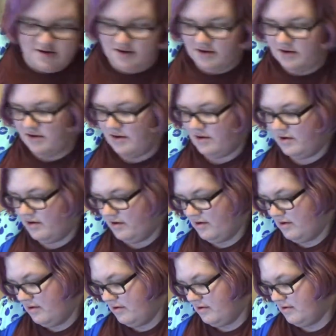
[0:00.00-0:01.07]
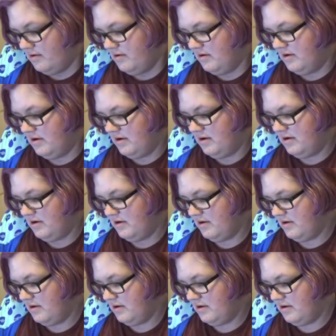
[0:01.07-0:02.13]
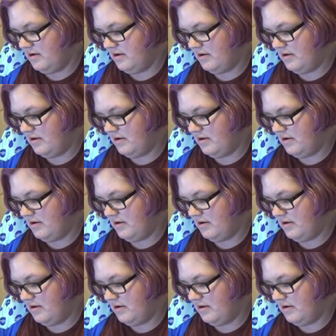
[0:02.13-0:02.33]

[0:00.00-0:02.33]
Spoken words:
Nothing is said.